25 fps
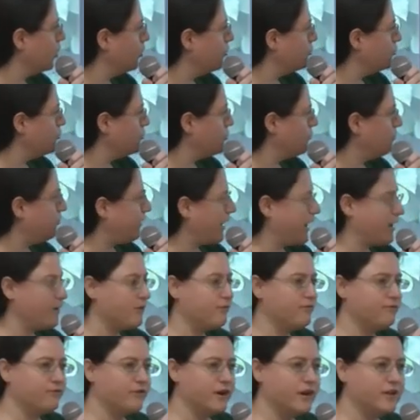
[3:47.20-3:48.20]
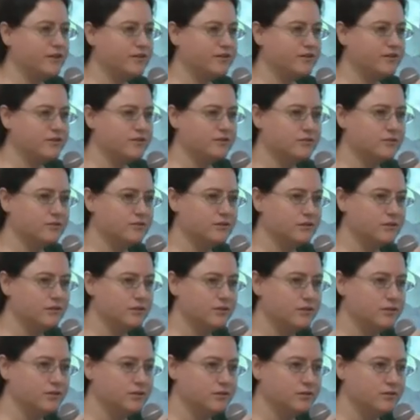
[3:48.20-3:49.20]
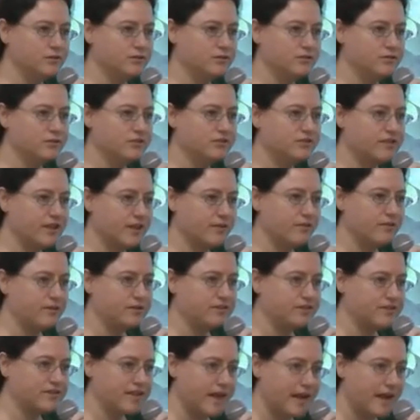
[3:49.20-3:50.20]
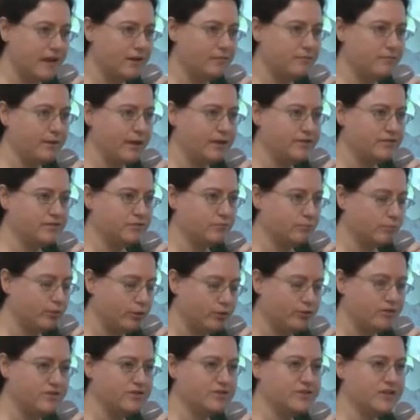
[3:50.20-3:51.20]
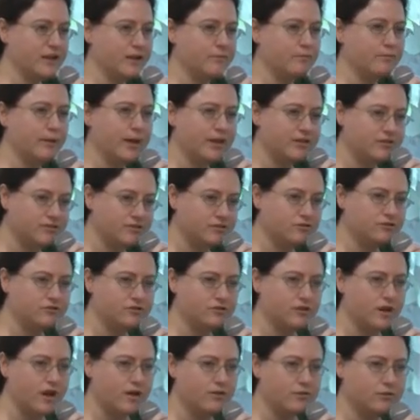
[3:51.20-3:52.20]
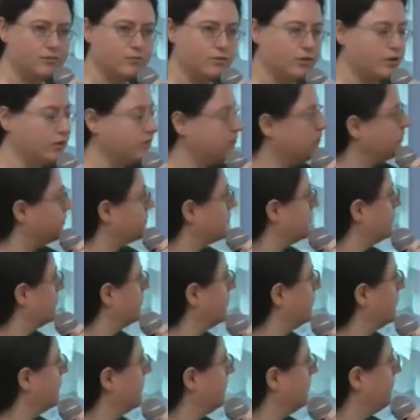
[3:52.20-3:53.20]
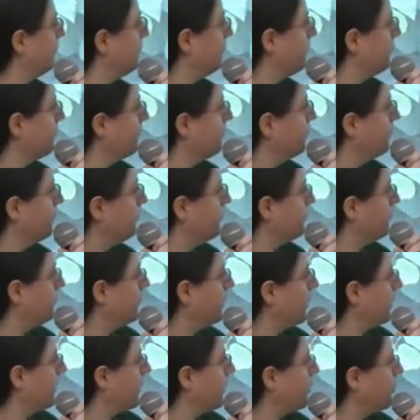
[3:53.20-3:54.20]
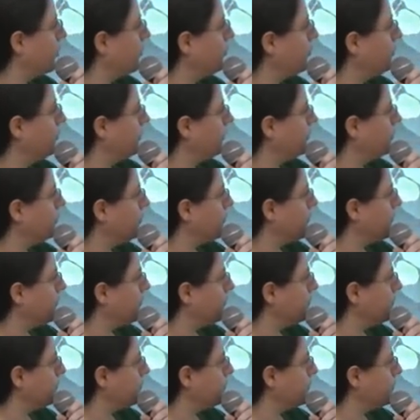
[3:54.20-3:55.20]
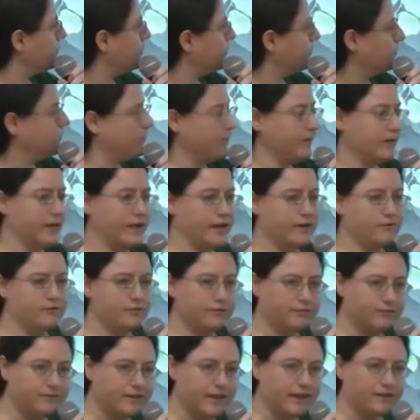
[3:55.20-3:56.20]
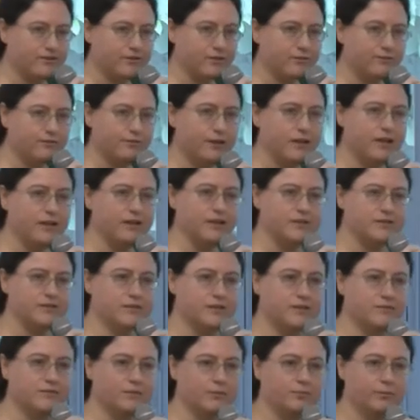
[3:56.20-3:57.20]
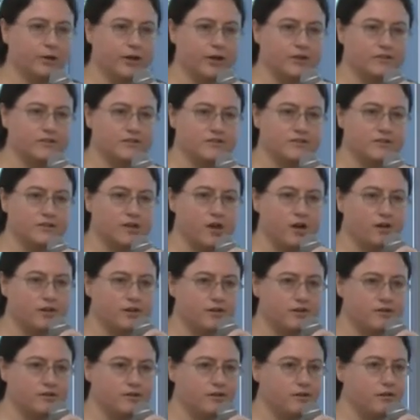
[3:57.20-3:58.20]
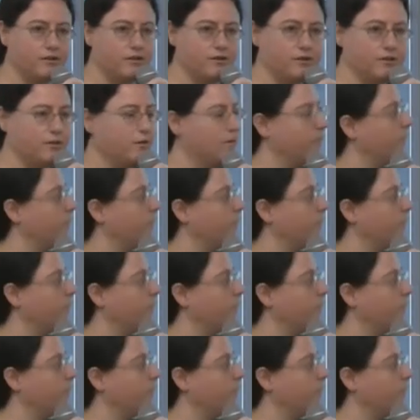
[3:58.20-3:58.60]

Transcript: Do you paraphrase? Do you say the same mes- put the same message in other words? Are you attuned to and reflect the feelings of the person talking to you?